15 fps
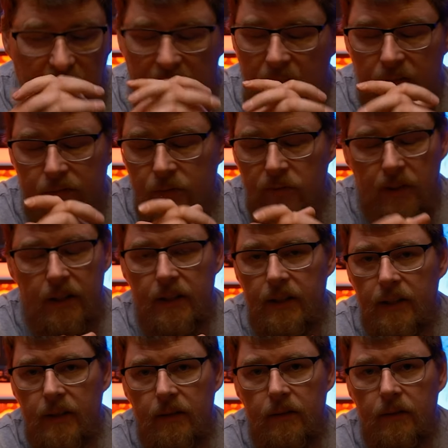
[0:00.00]
I've no
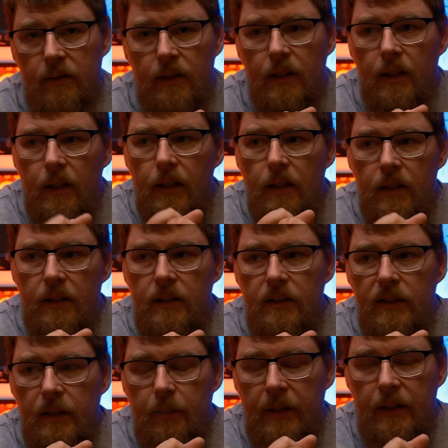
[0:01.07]
idea.
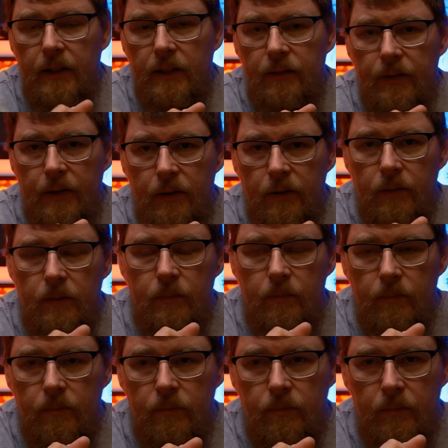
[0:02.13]
Take me to this video.
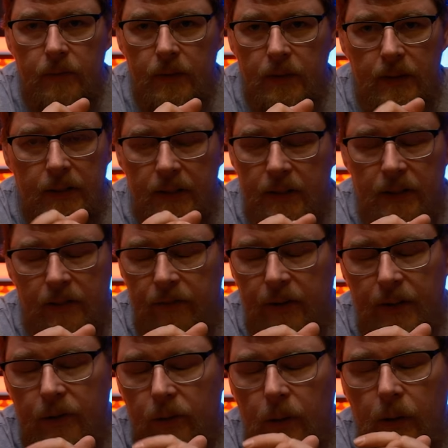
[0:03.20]
This isn't a
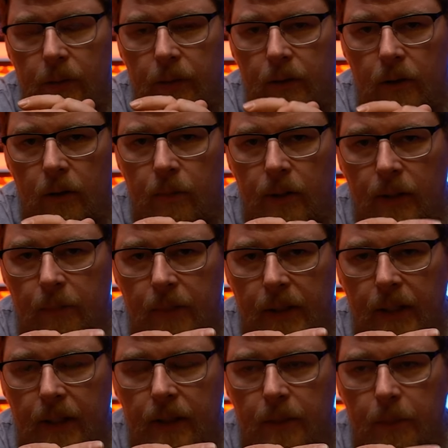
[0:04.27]
video I would normally
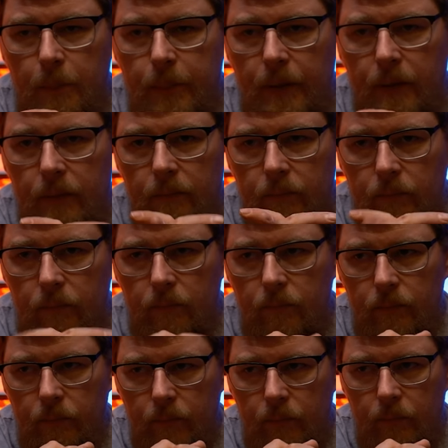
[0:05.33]
make, but
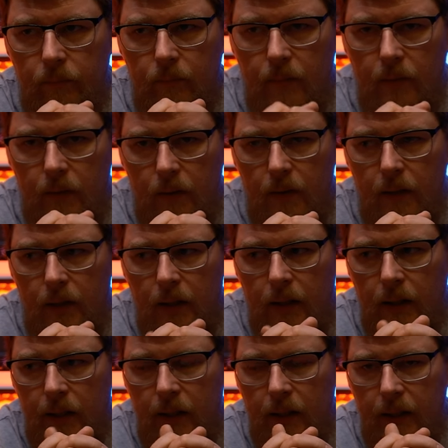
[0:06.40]

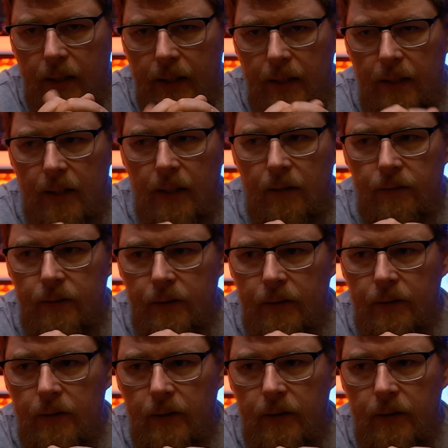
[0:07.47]
I kind of have to.